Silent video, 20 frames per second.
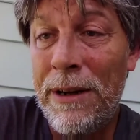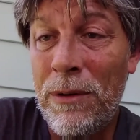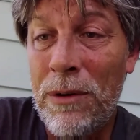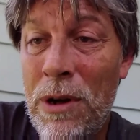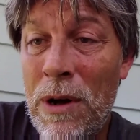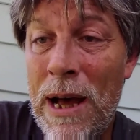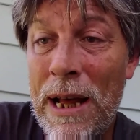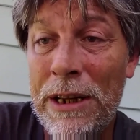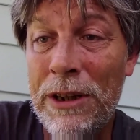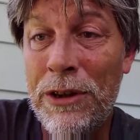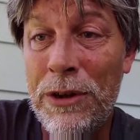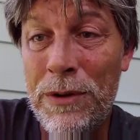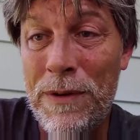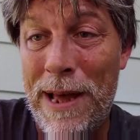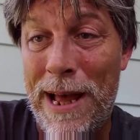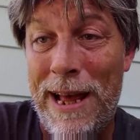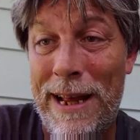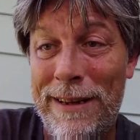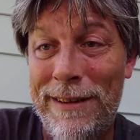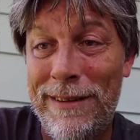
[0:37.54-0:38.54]
don't know how to do
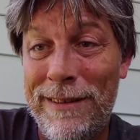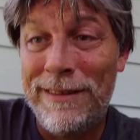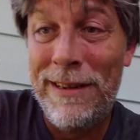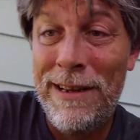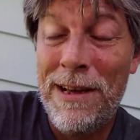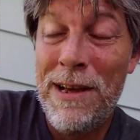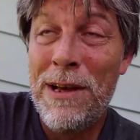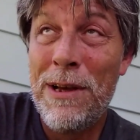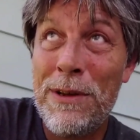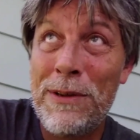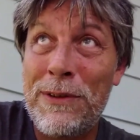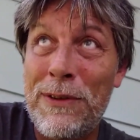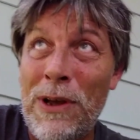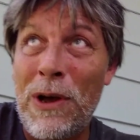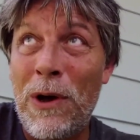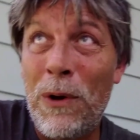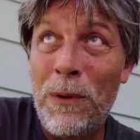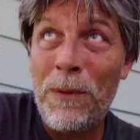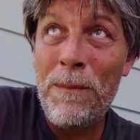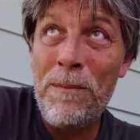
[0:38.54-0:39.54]
that.
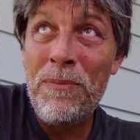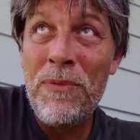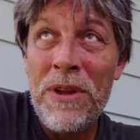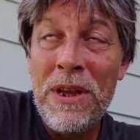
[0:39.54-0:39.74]
So